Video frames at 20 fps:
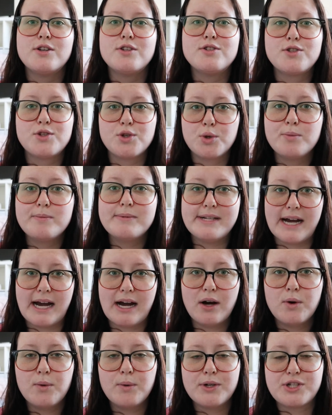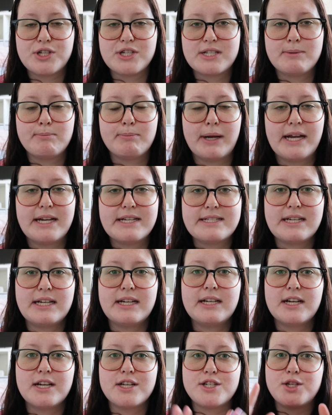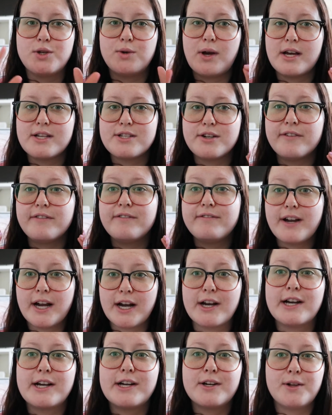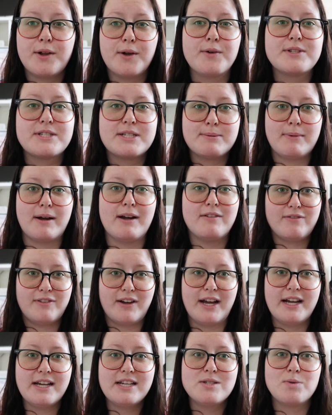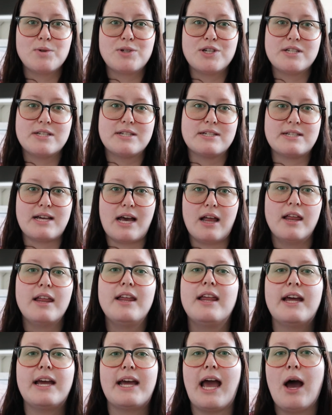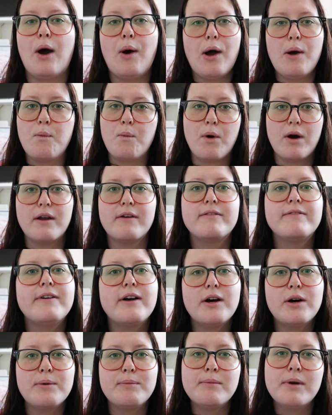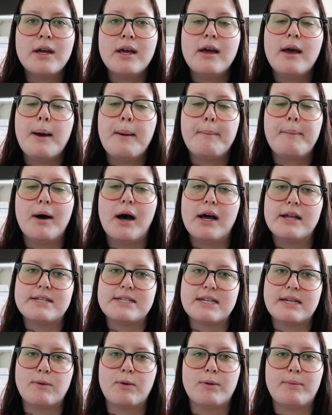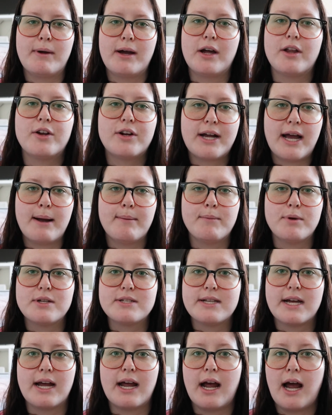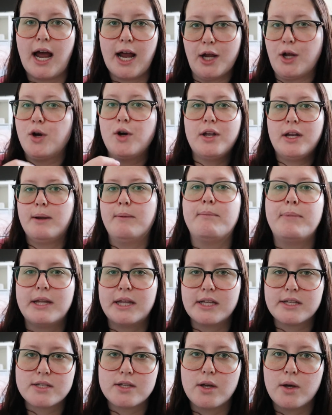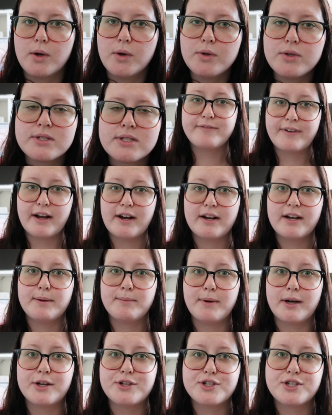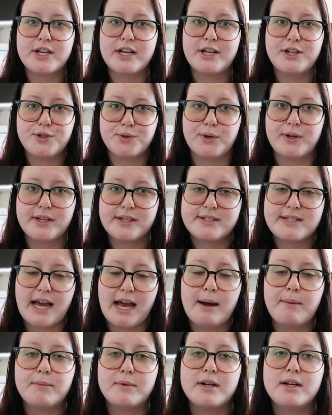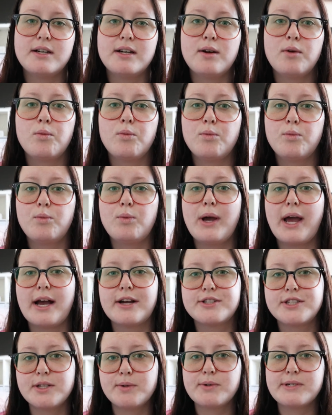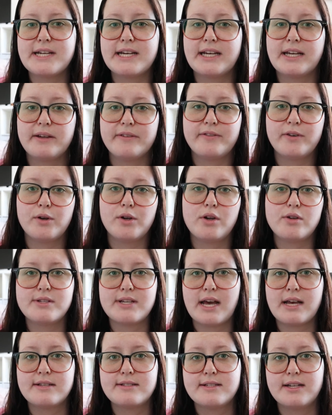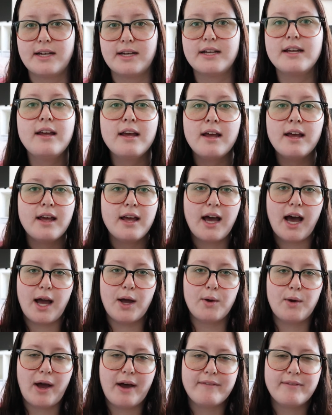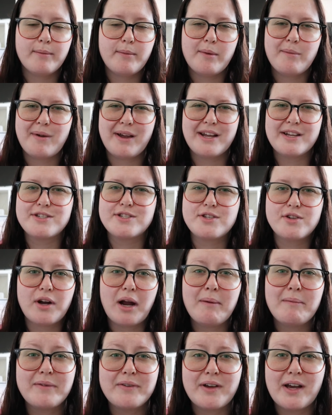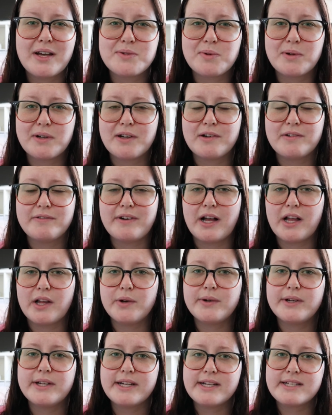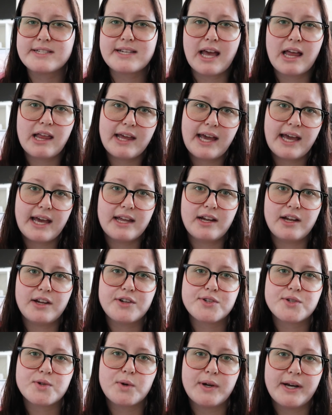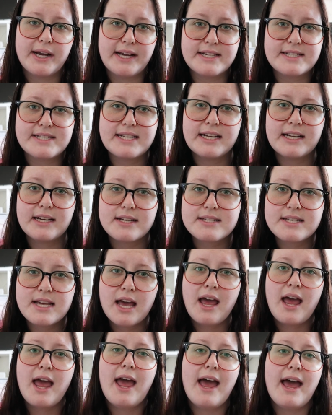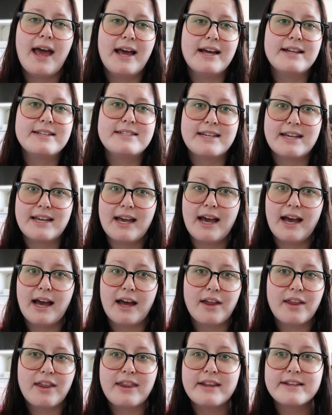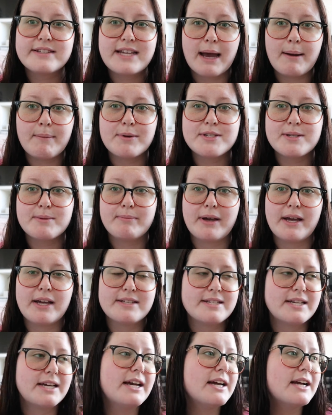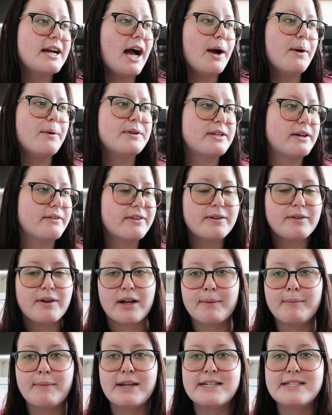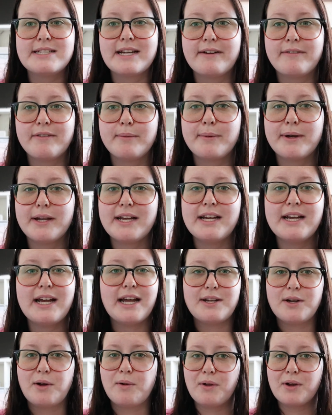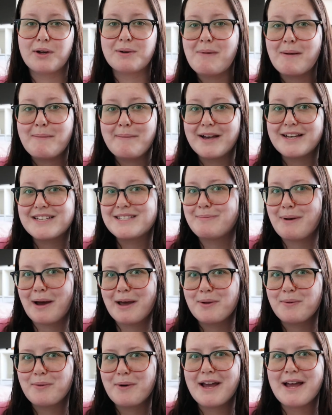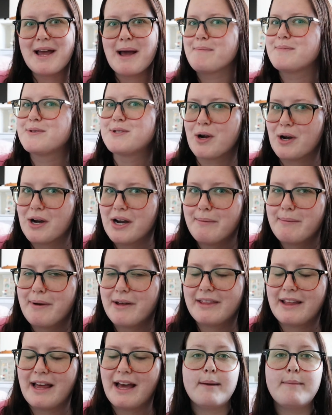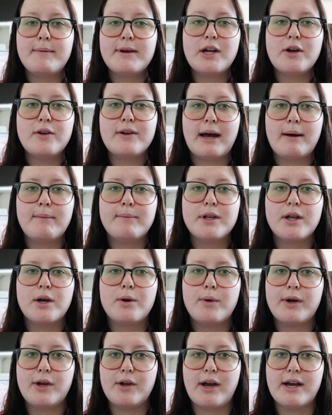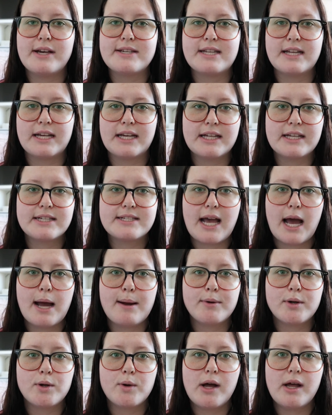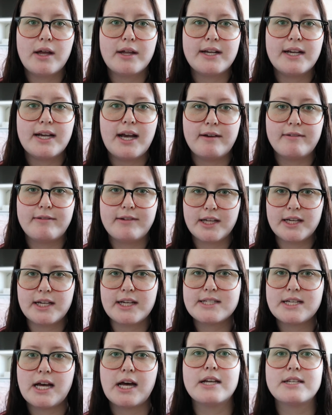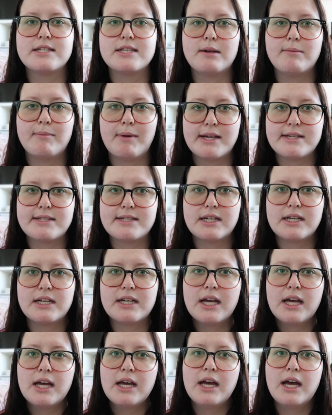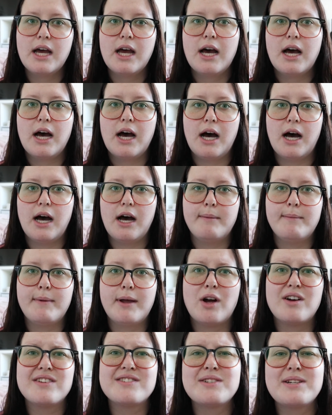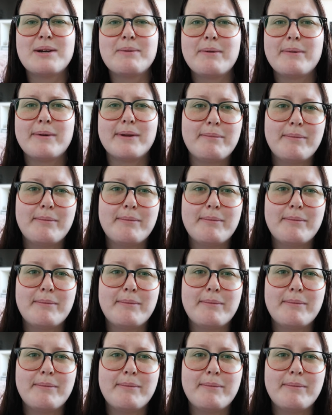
zoomed out, which is amazing because you guys are very close to my face, which is exactly like how I want to film, but with my other cameras, I couldn't be this close. Very much enjoy this camera. We actually were taking photos last night. I have them on my Instagram if you guys want to go follow it. It's Kellyanne underscore Hastings. And yeah, this camera is amazing. I would definitely recommend it to everybody. I don't look my best, by the way. I'm sorry about Let me know down below what you guys think of this camera quality. I feel like it's honestly amazing. Um, and also tell me about